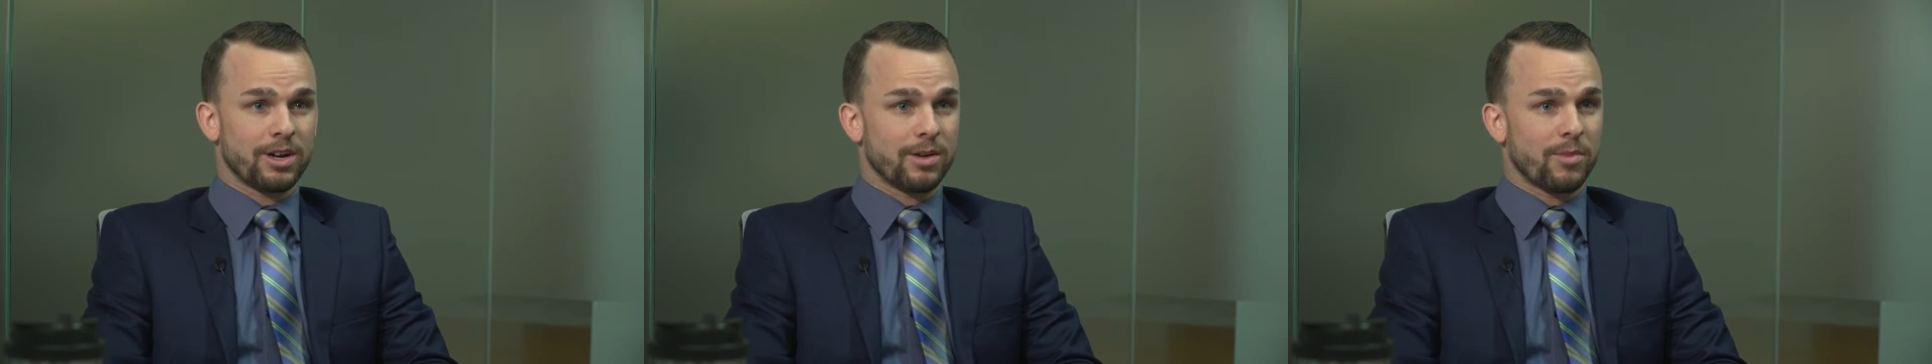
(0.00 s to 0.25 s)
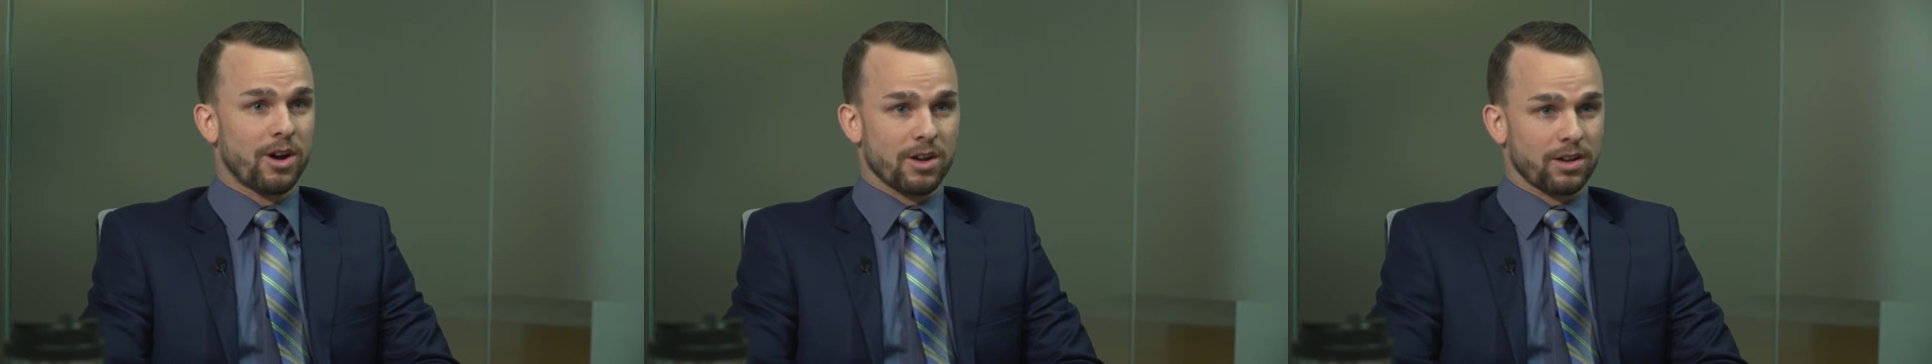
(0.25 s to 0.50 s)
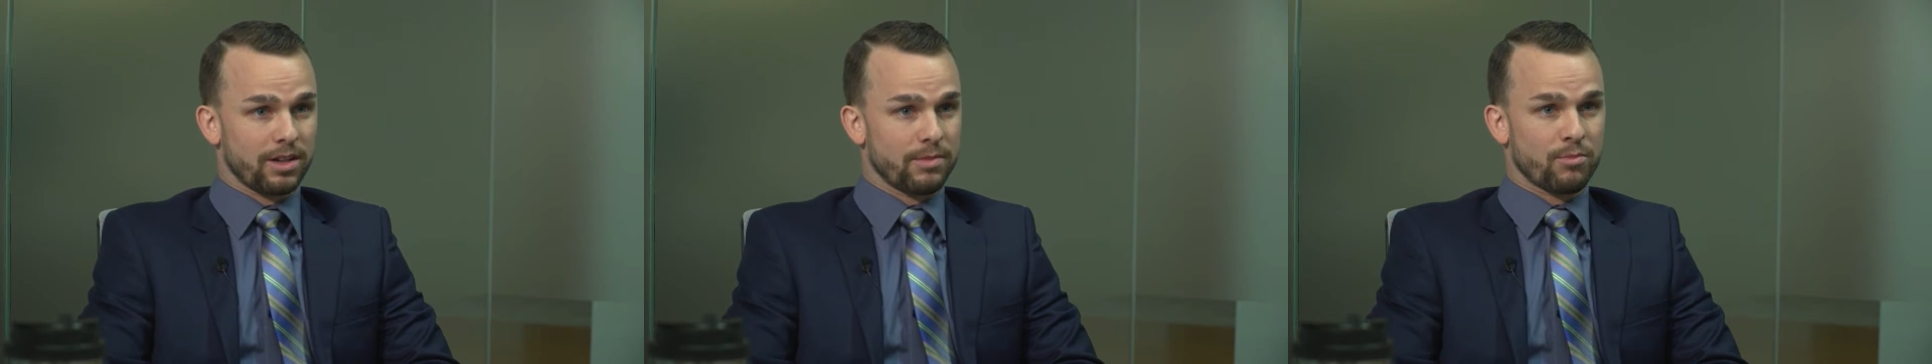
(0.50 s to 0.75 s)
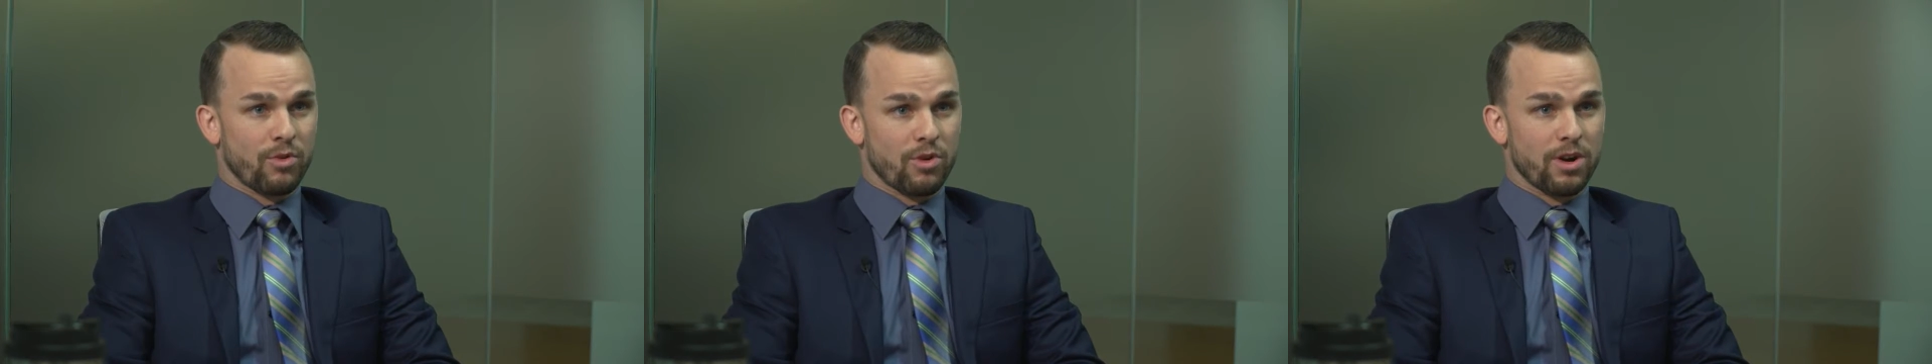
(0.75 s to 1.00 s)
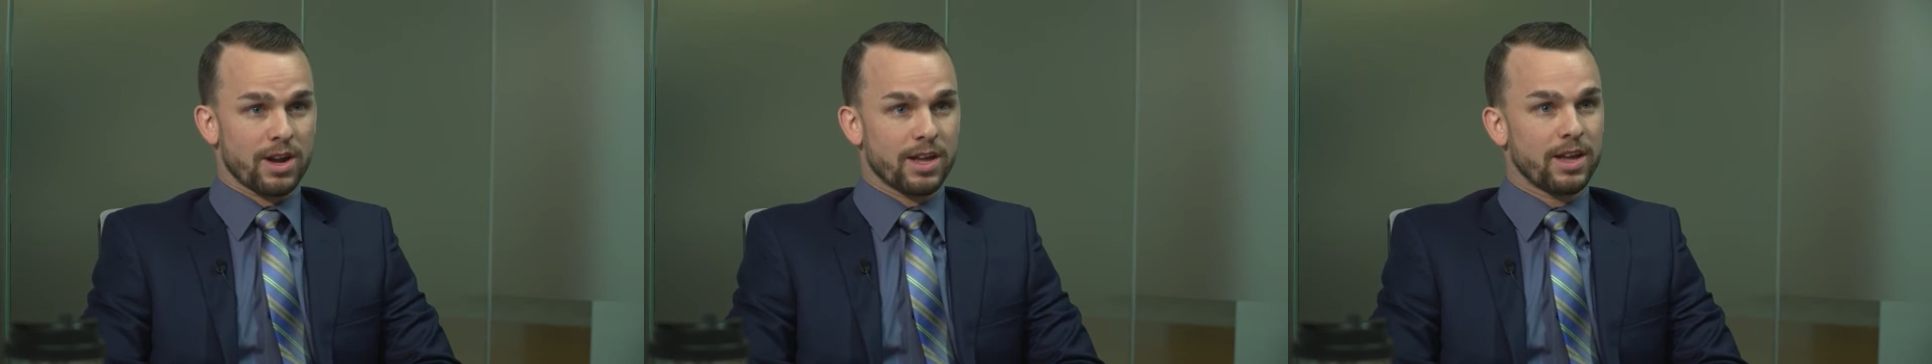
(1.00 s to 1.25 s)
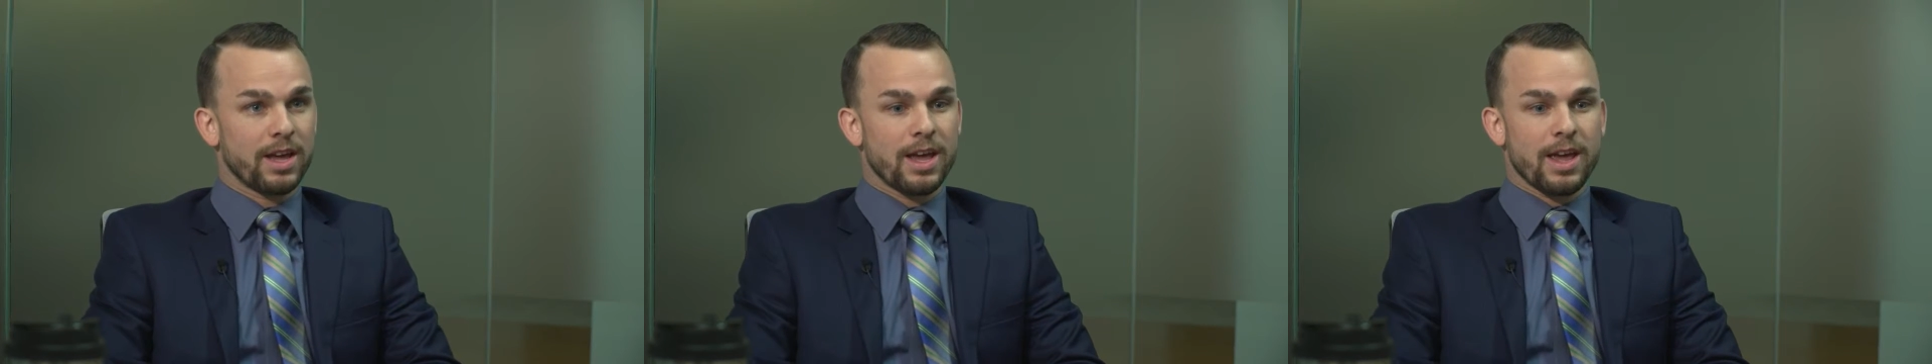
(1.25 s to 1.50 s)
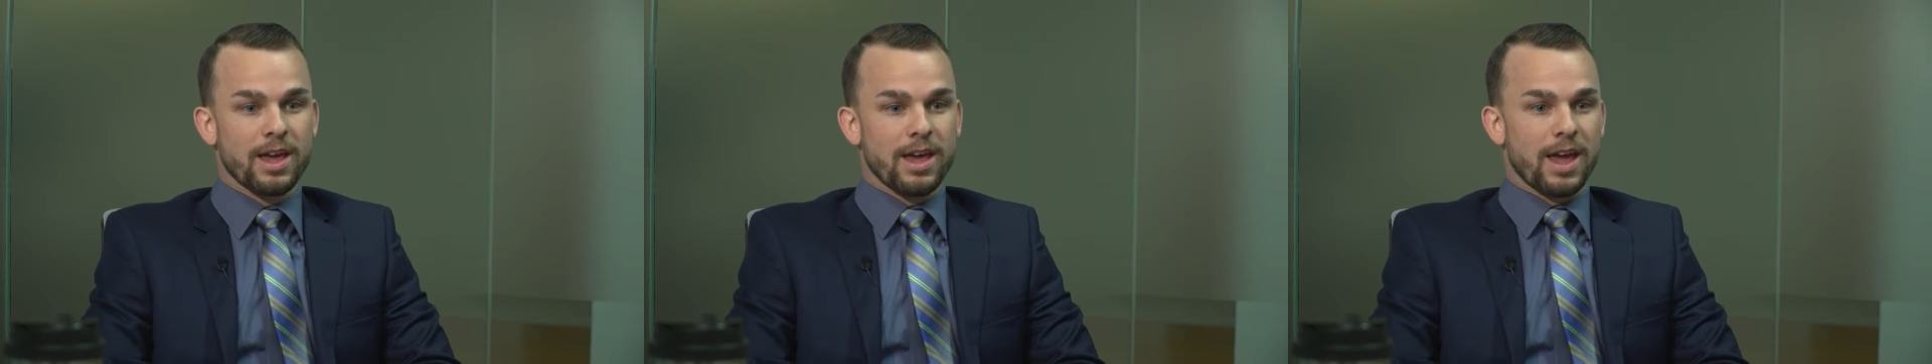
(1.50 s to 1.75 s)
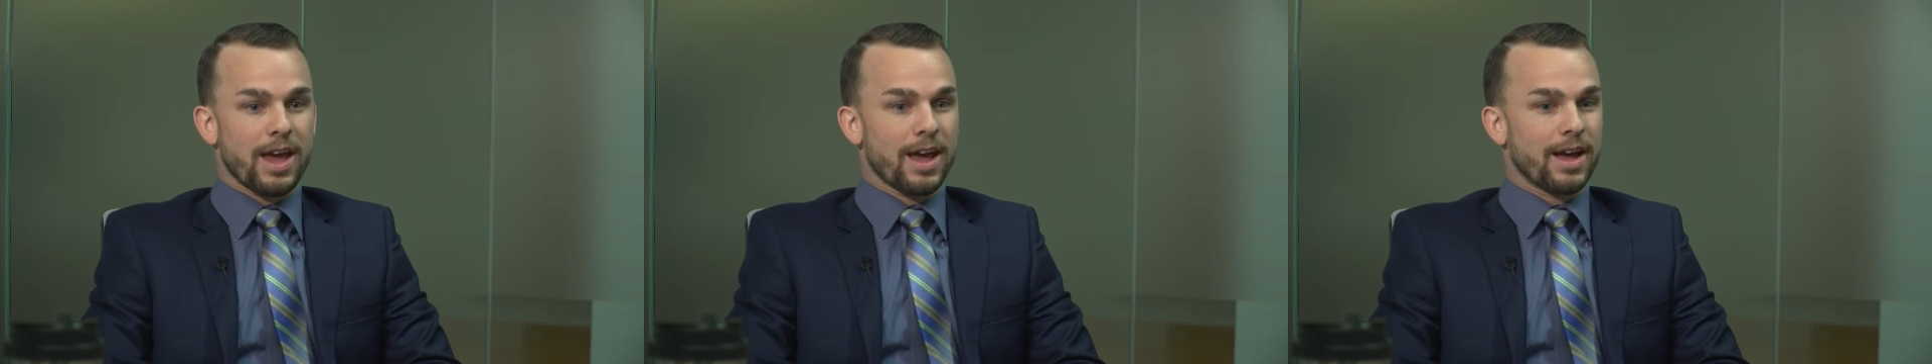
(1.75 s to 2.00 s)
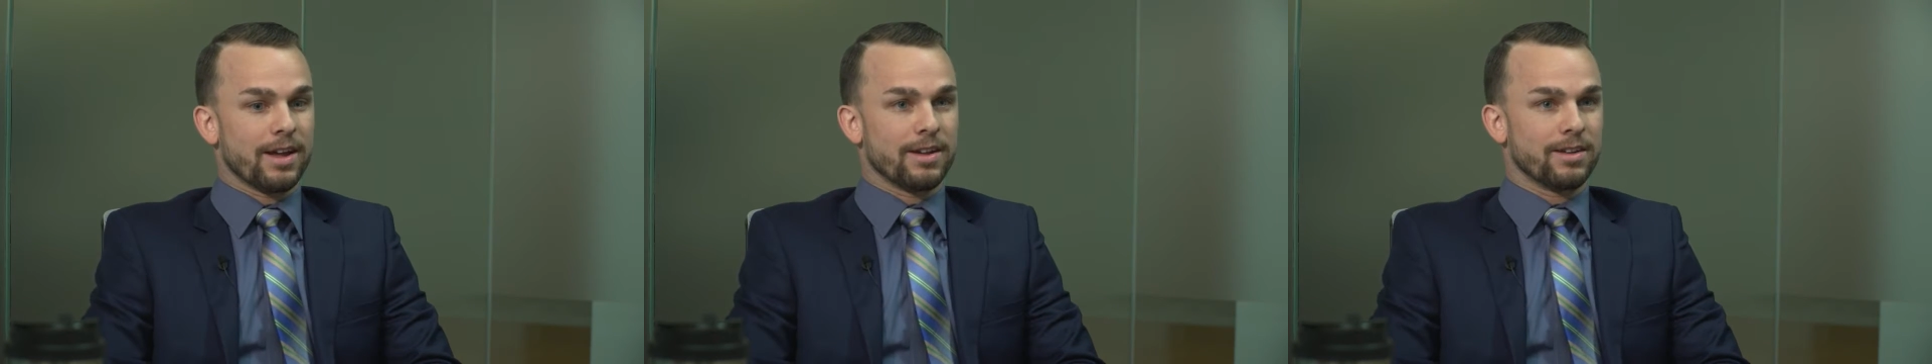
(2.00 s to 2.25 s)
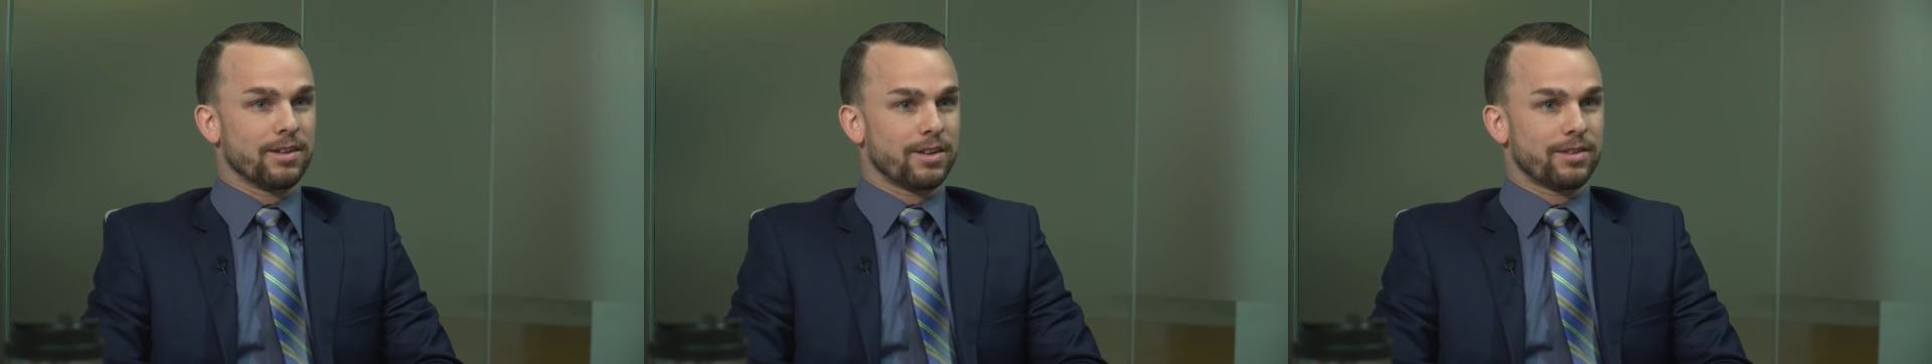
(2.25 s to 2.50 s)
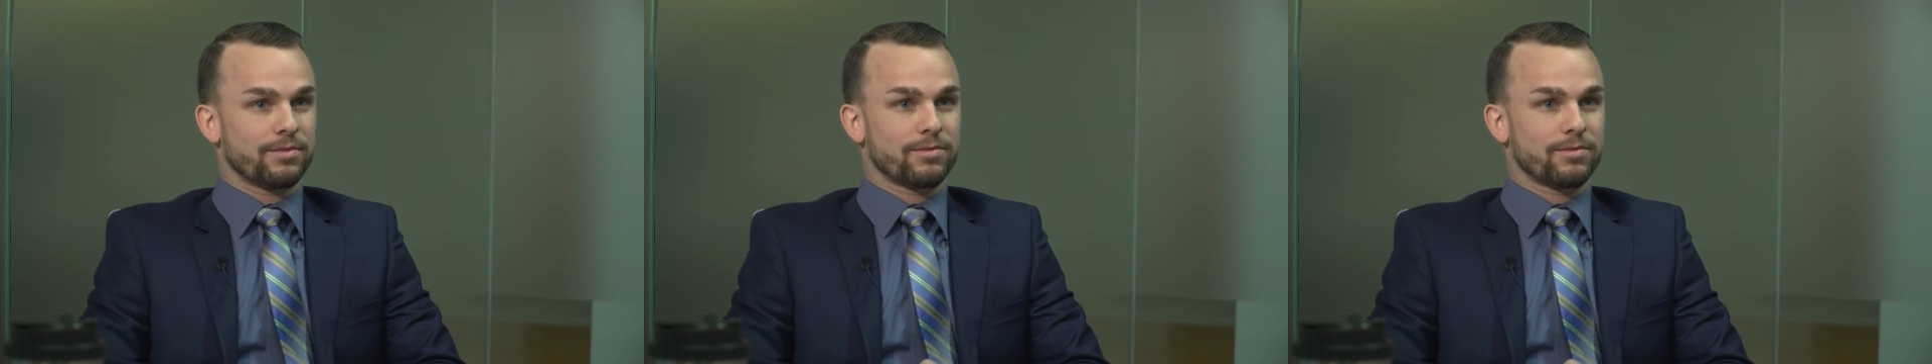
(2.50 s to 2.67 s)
on a clipboard, and